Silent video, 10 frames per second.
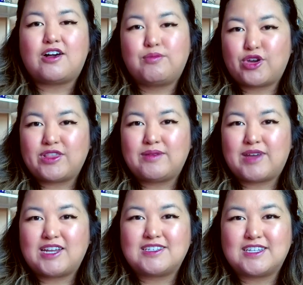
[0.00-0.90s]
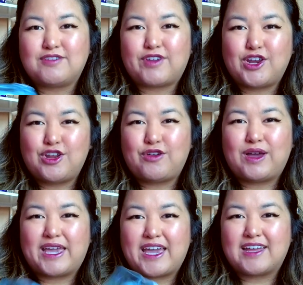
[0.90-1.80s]
I'll bring the medicine if I know I
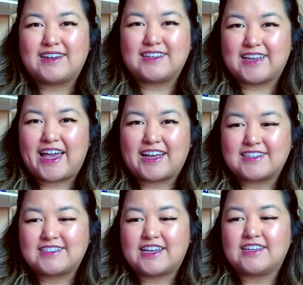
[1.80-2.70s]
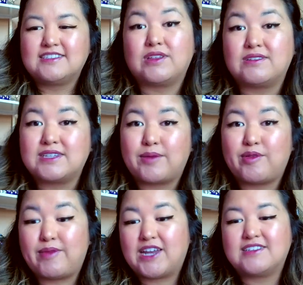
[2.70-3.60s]
can't like access the type
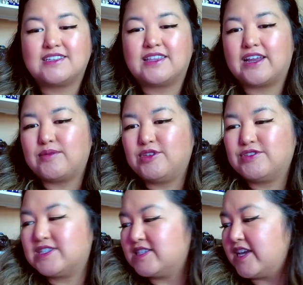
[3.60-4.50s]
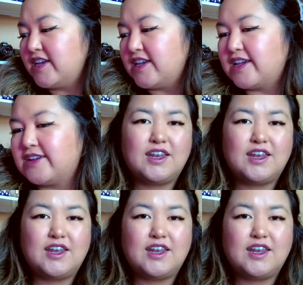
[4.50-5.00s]
of medicine that I'm used to taking.